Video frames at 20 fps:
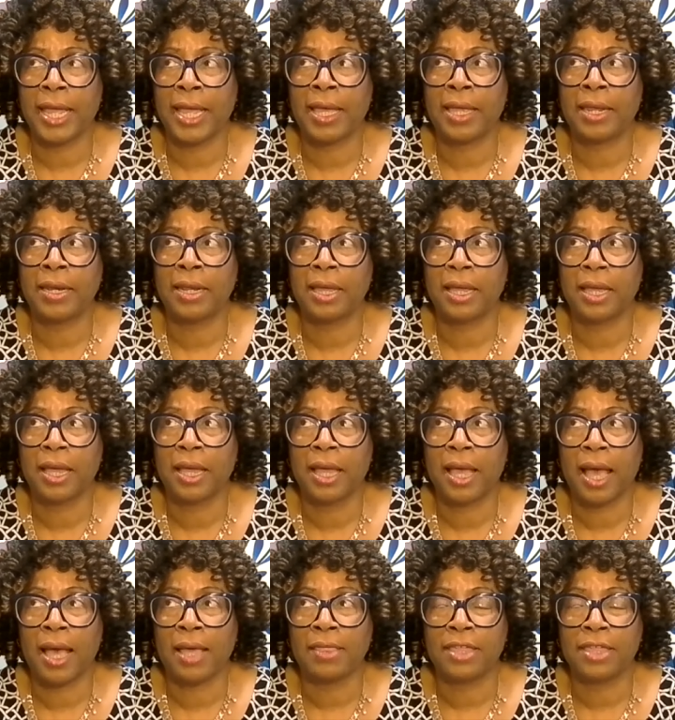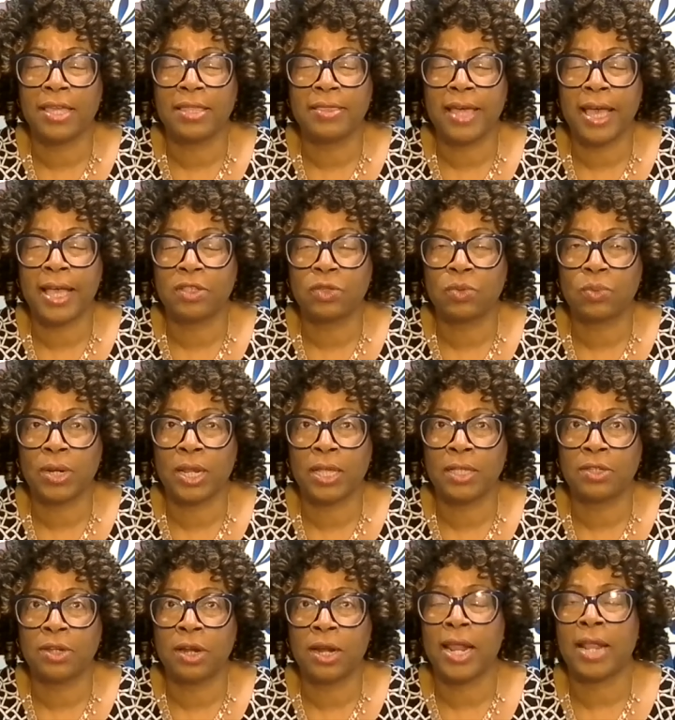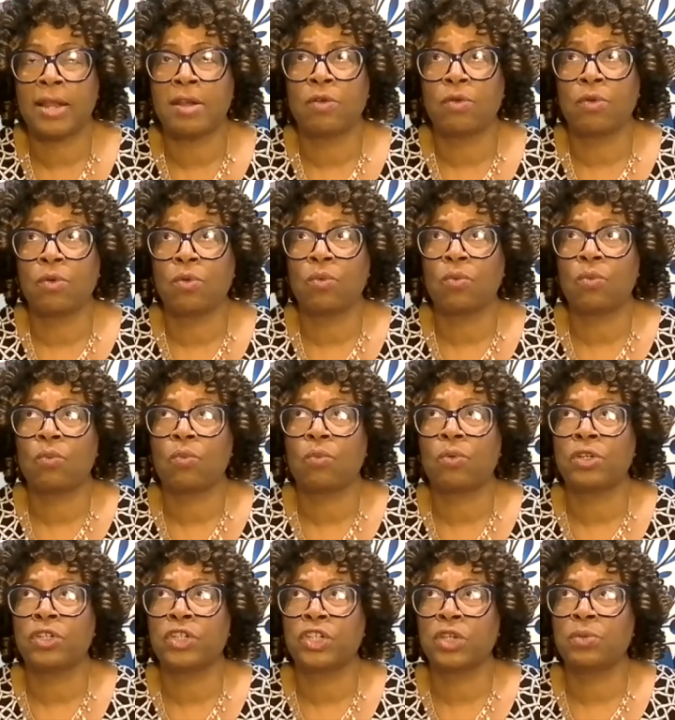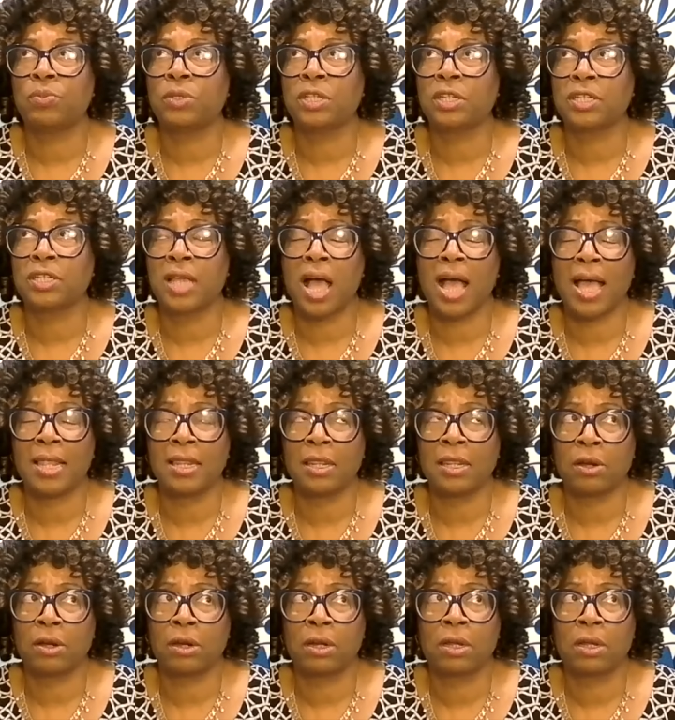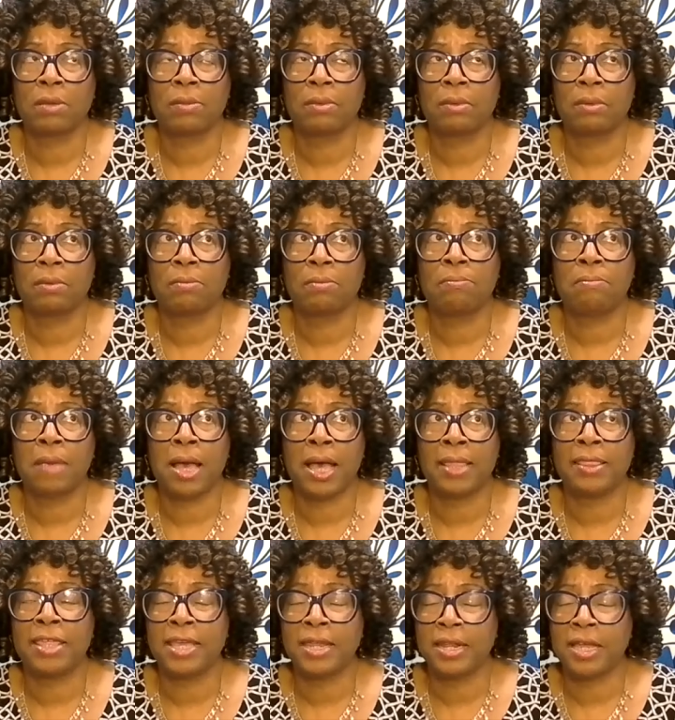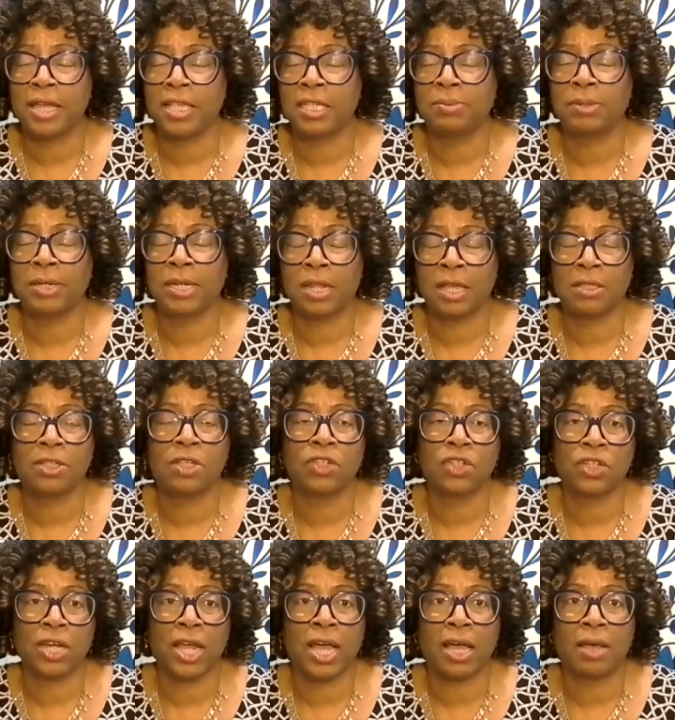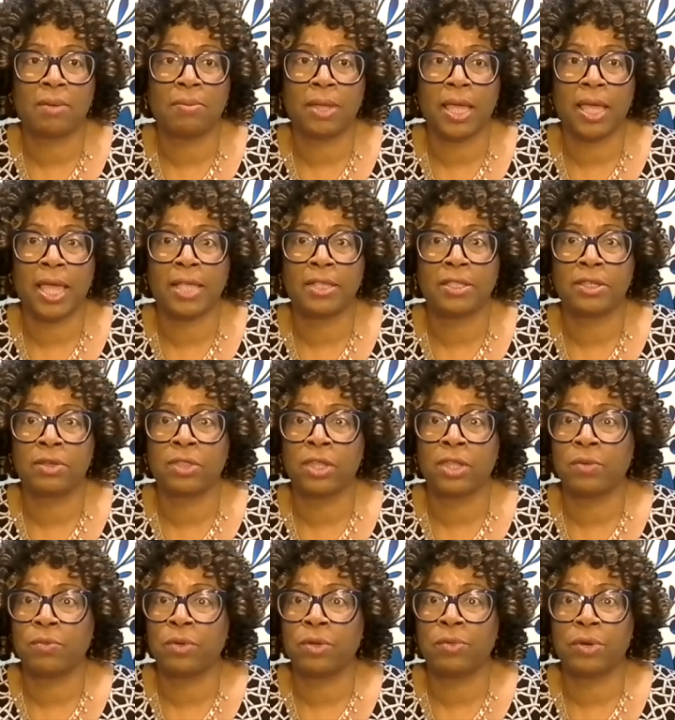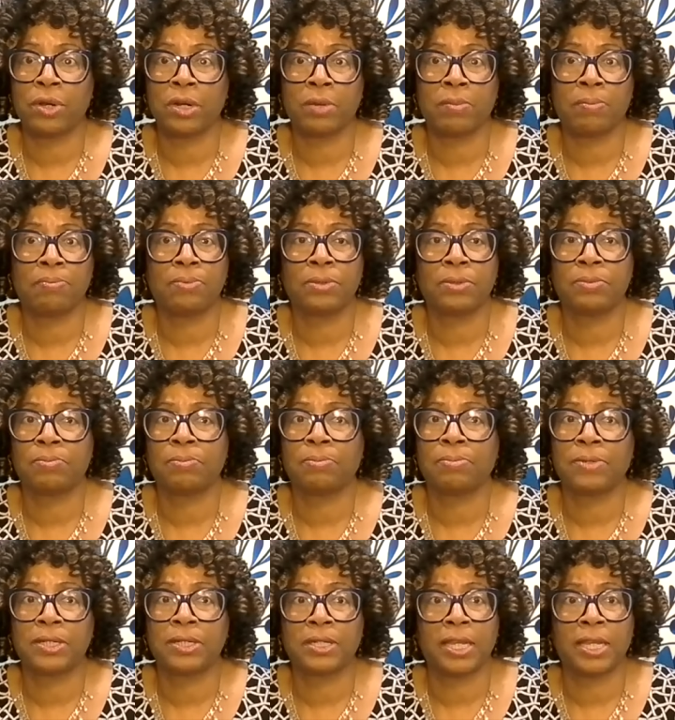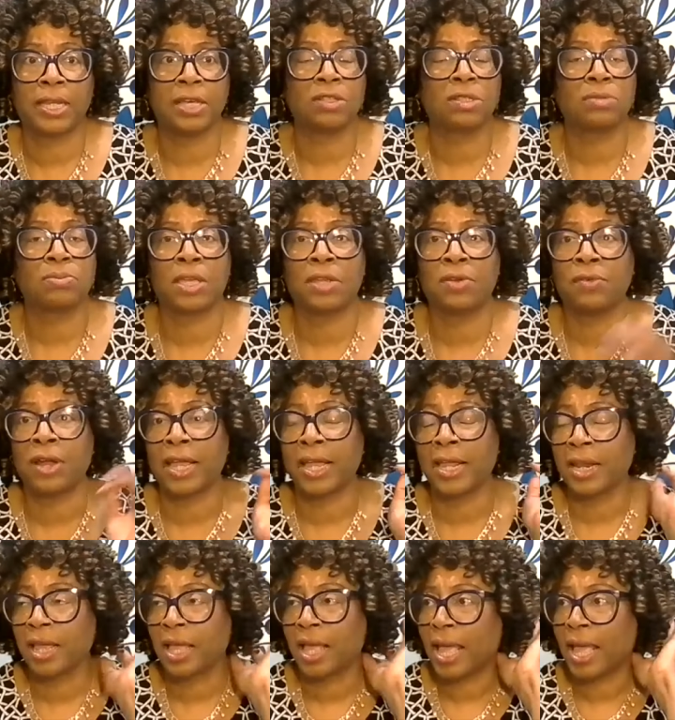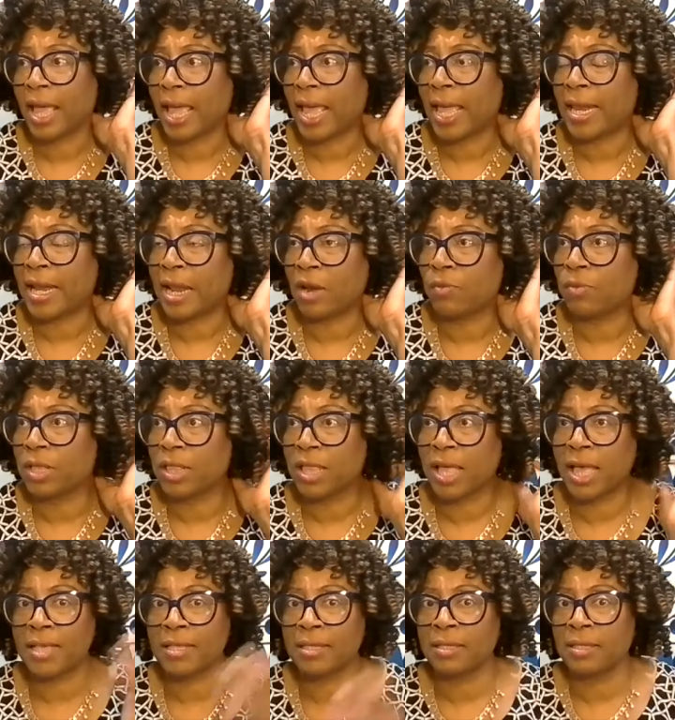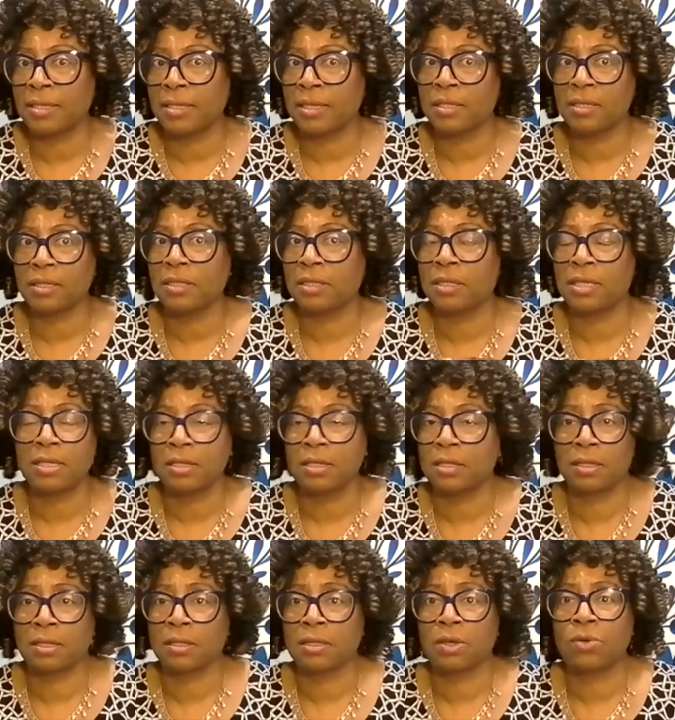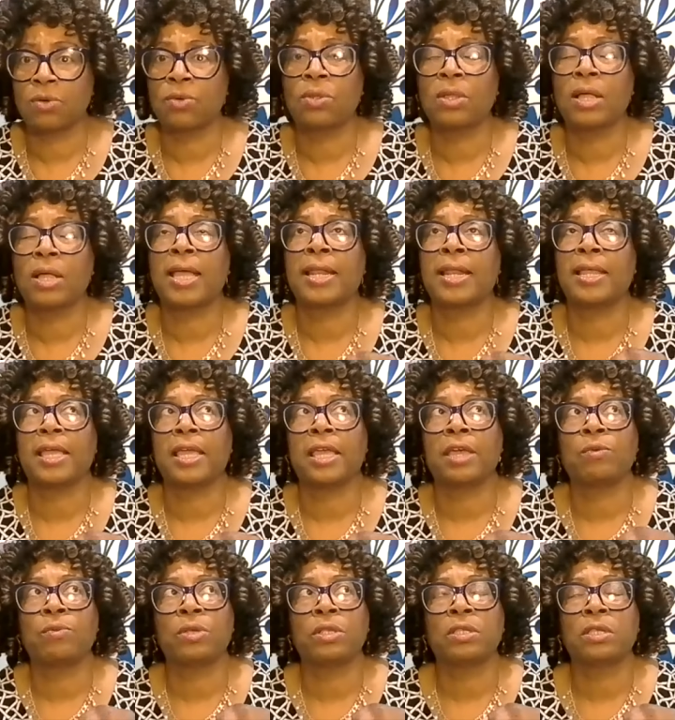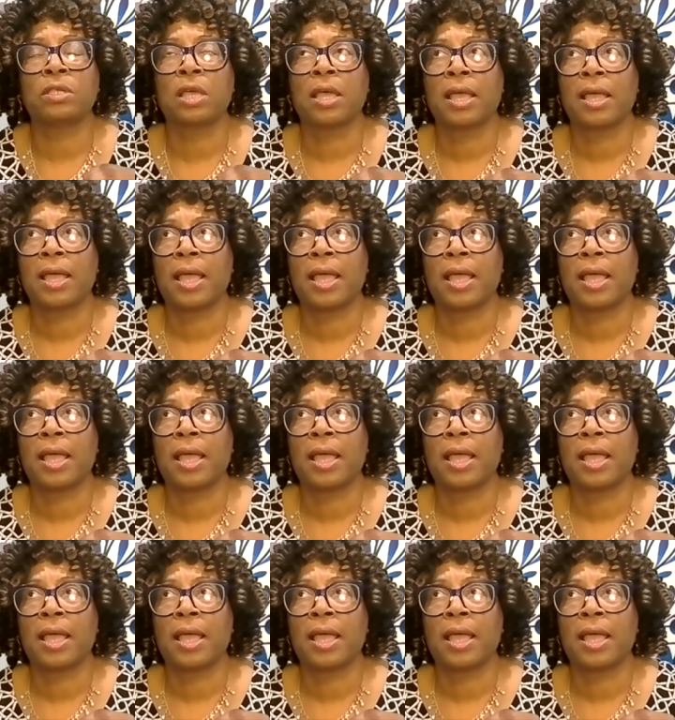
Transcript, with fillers: and I think that's when I started. And when she was a toddler, my then husband lost his job, and so then we were in a tailspin, right? And I realized this this isn't cool, and it was